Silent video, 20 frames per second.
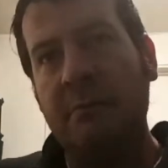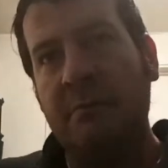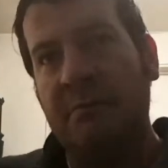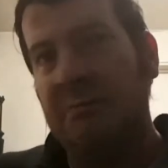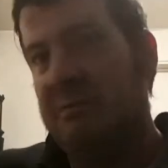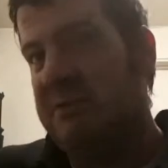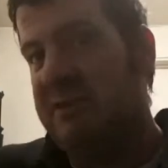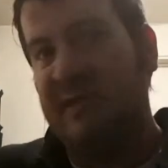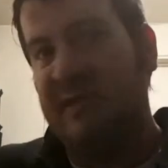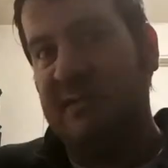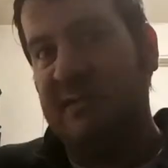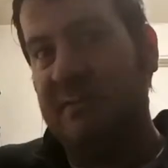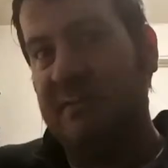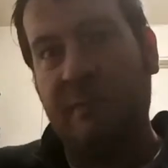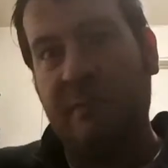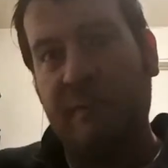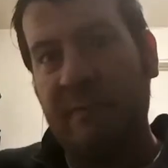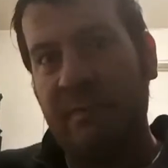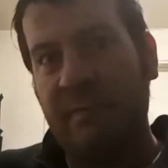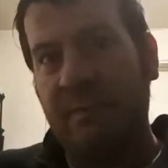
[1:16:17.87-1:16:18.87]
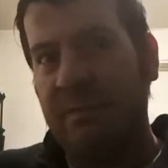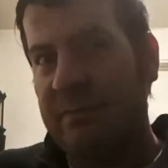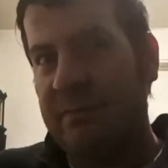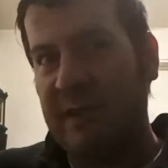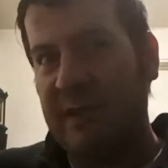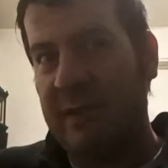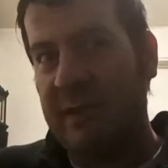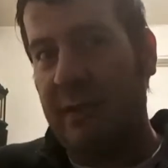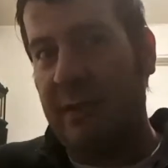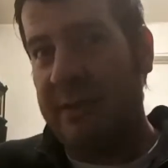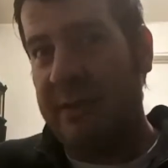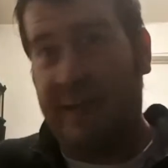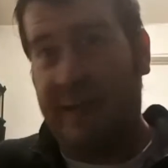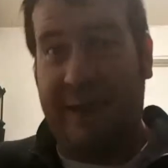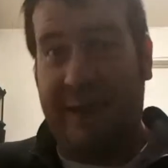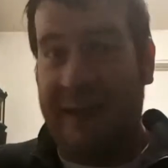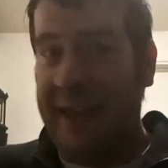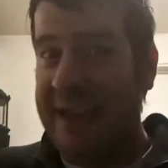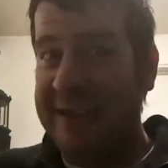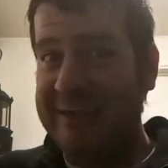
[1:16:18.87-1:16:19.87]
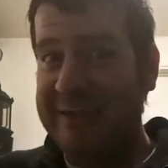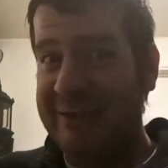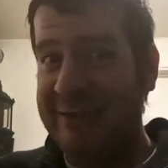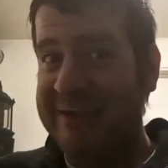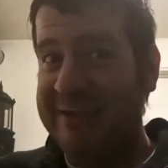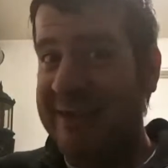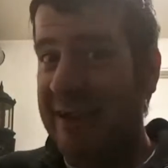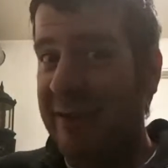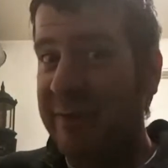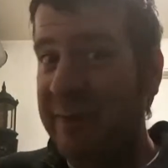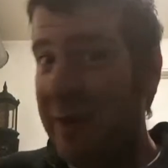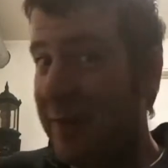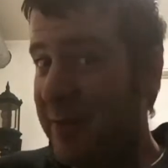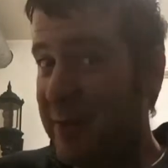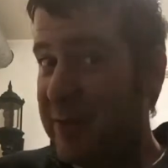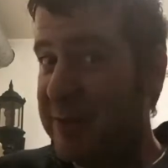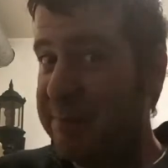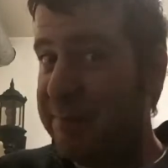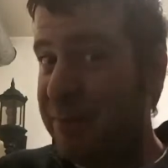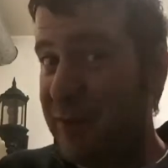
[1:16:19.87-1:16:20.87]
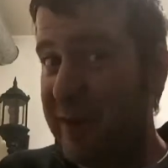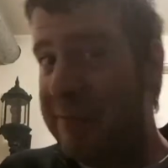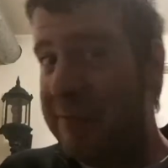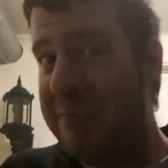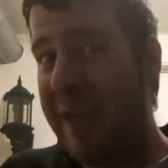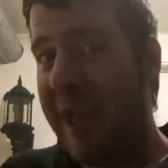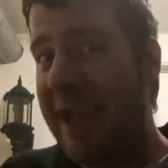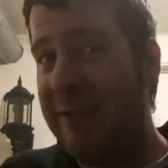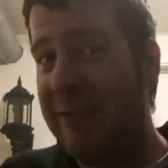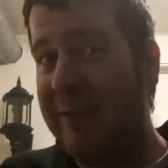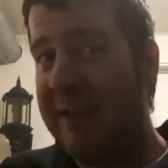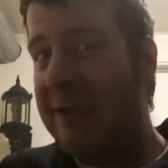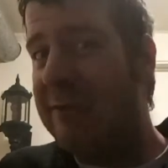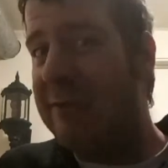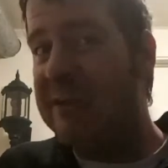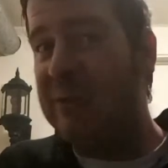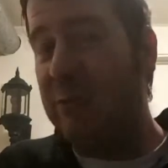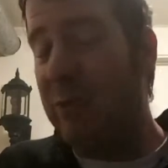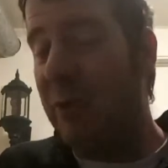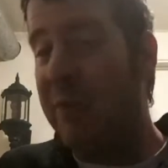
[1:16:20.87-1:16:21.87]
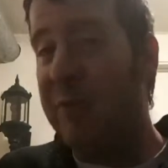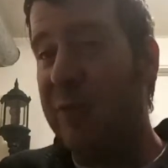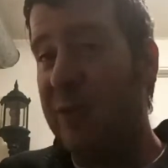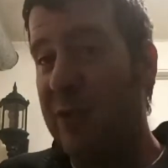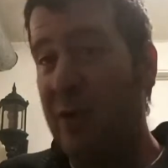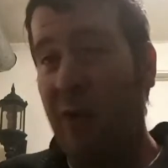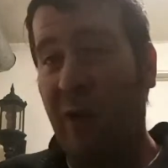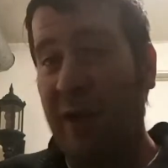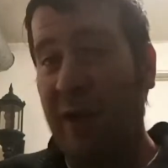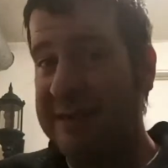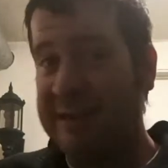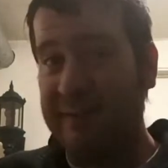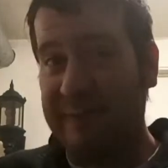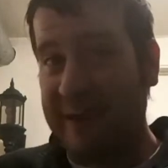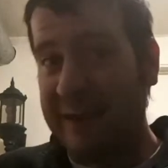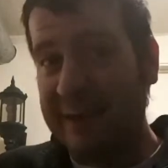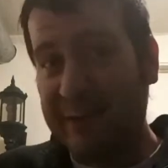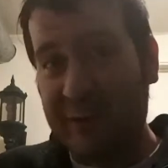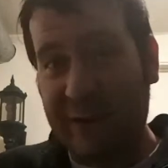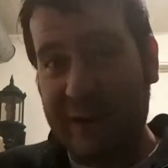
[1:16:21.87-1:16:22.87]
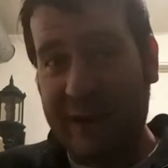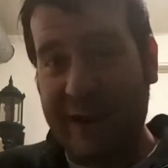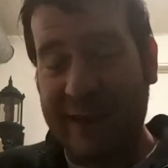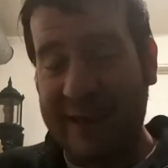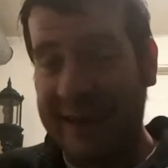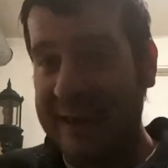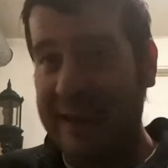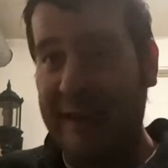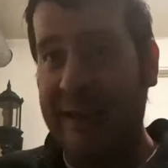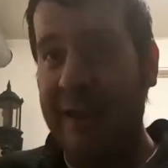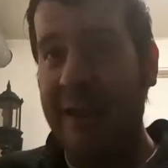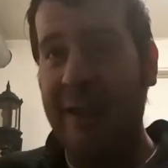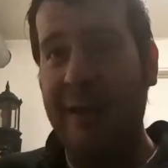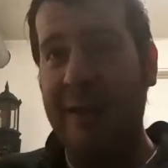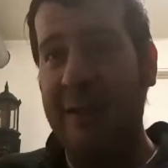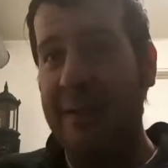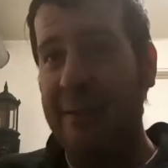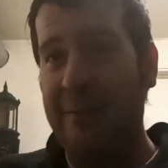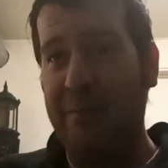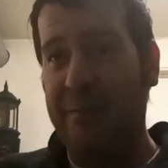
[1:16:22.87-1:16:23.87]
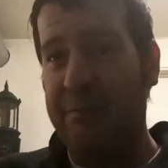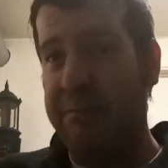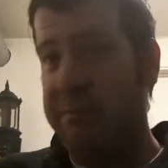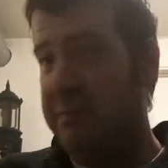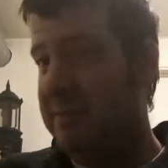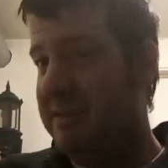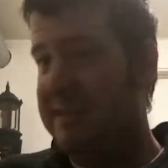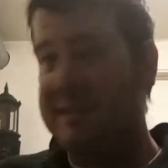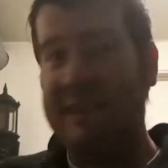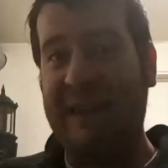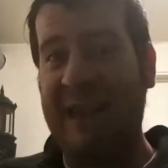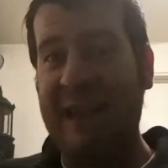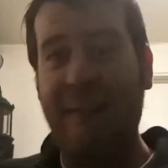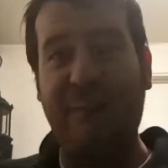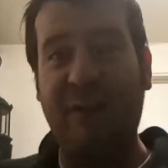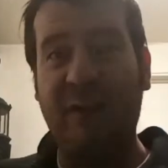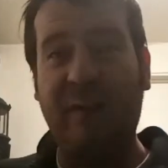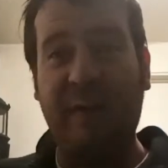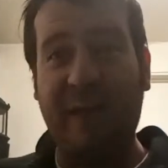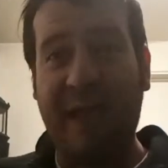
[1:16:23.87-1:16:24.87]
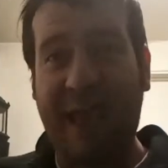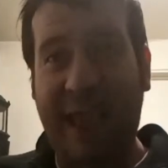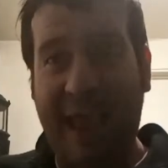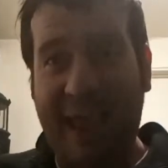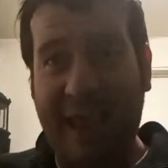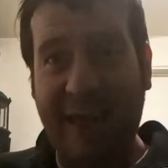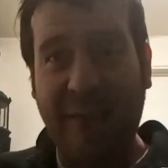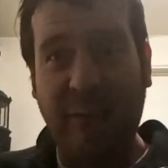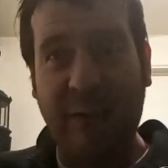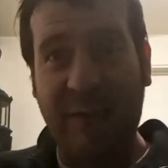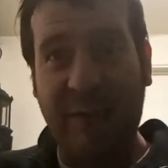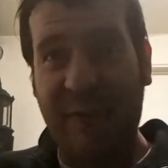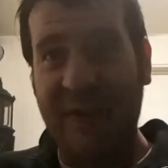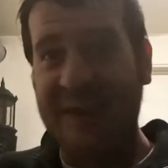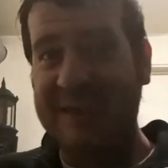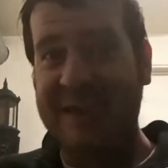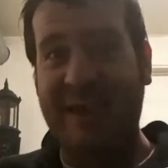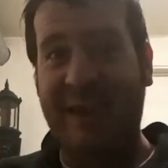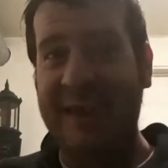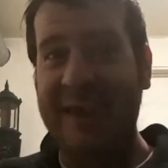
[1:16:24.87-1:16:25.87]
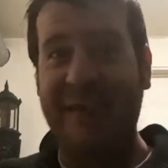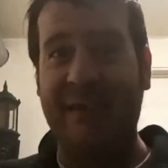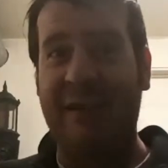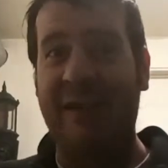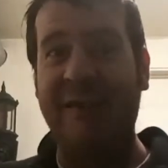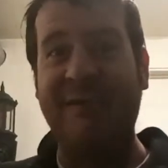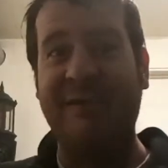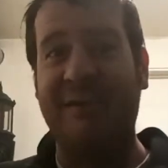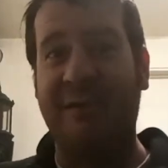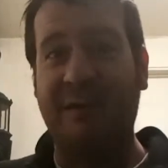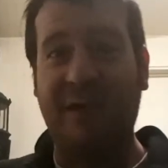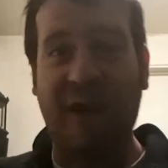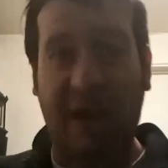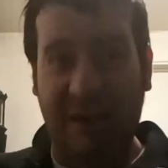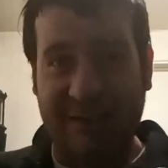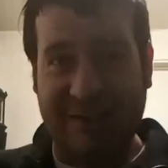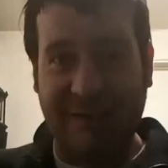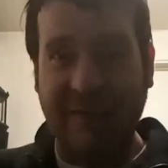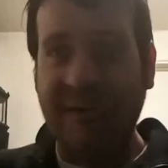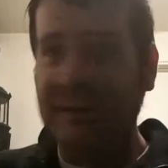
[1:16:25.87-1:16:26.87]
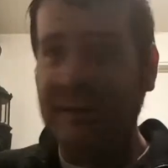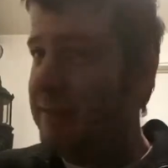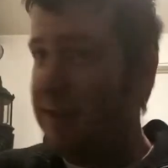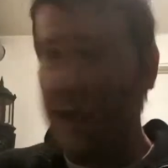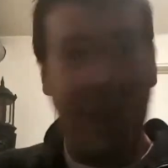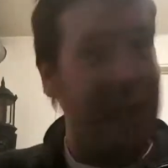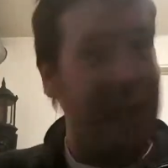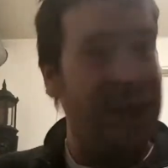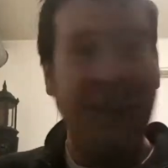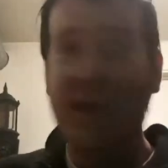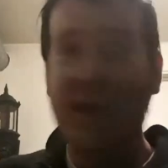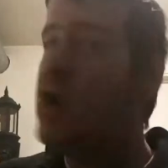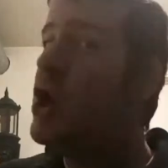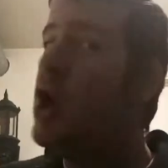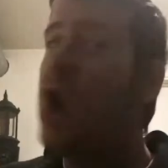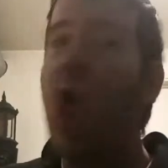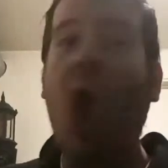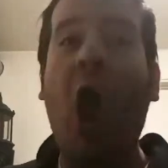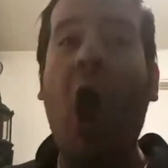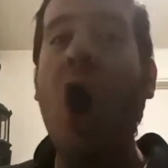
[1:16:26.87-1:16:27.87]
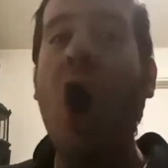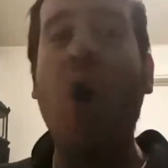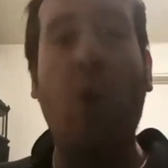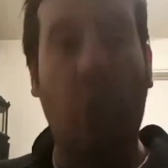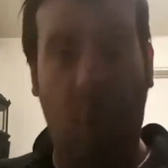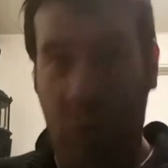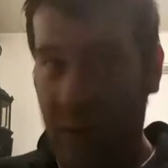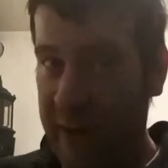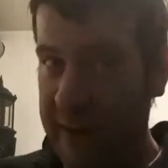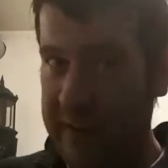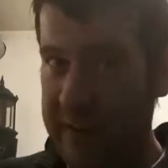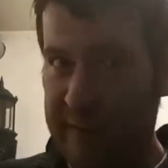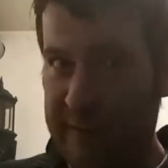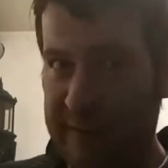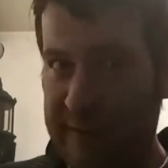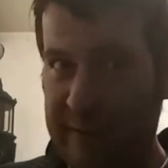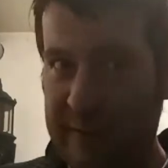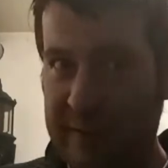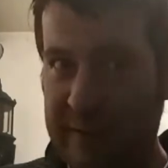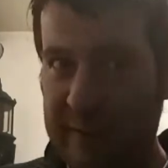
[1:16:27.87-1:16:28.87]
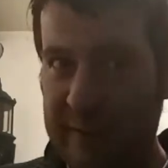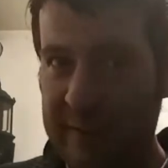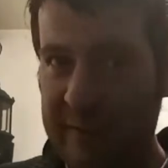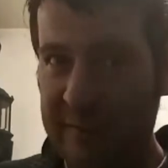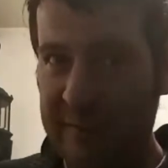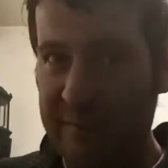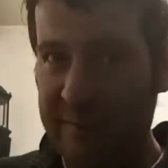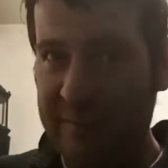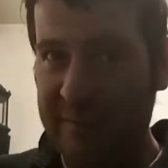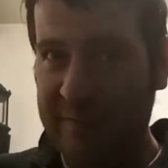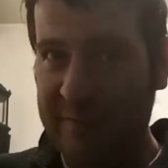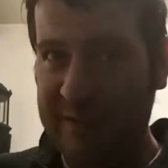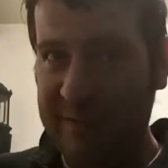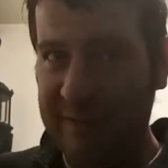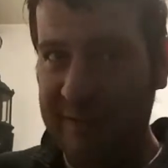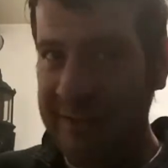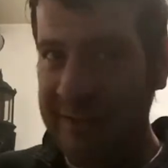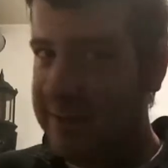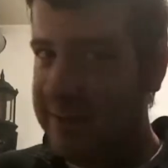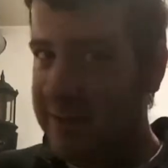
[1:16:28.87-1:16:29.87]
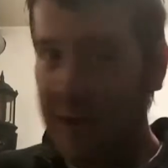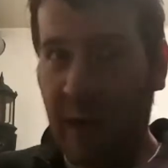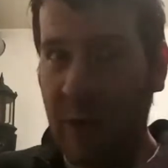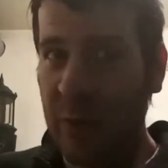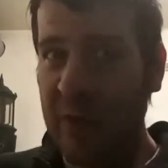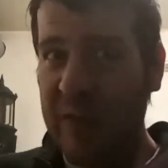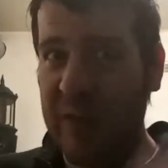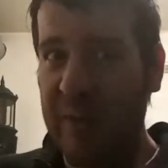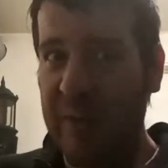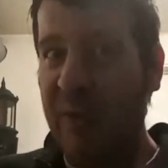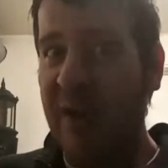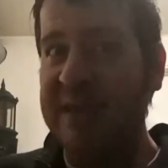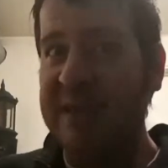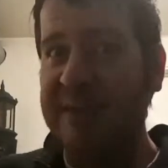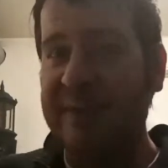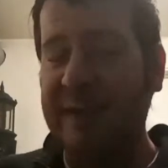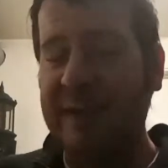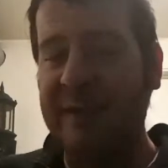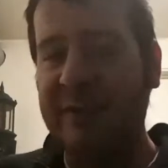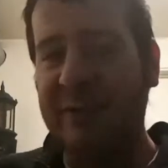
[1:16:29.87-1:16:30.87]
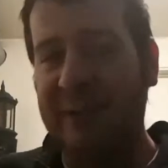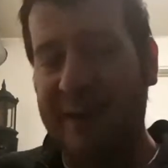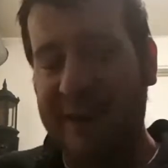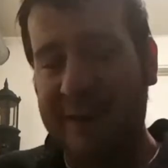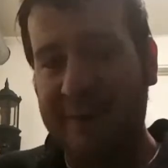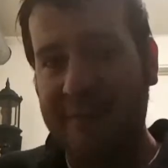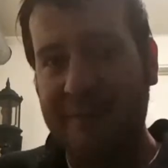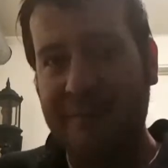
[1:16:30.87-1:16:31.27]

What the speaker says: Just, you got to ask yourself, are those pretty backgrounds worth the cost of entry and getting slammed over the head with this ideological cudgel? No. Not worth the price of entry.